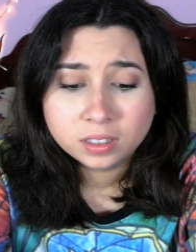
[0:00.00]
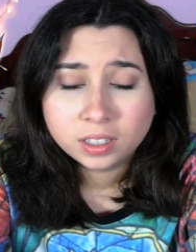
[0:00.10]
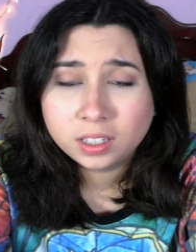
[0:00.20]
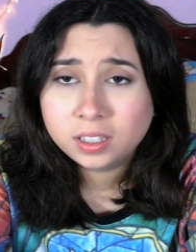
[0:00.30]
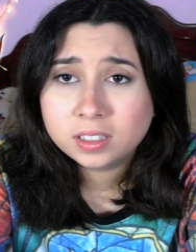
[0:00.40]

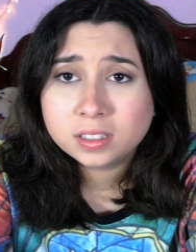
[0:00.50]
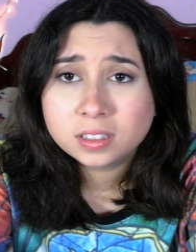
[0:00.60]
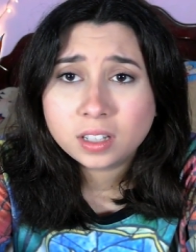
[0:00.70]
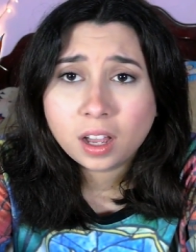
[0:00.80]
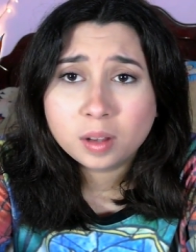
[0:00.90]
Can he
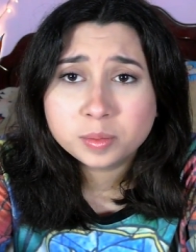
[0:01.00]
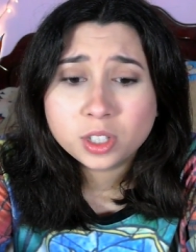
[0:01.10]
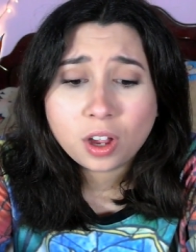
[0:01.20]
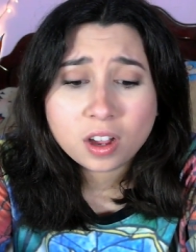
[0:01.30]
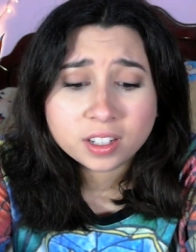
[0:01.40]
stop
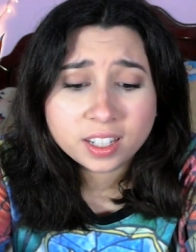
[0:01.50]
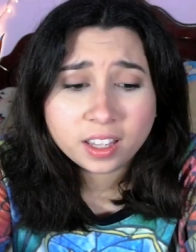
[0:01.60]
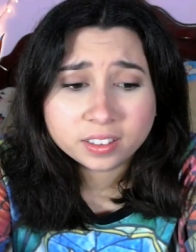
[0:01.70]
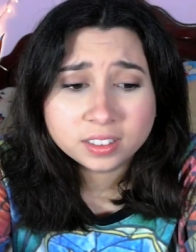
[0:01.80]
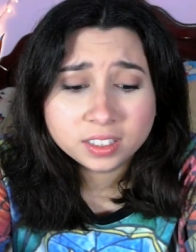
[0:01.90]
talking?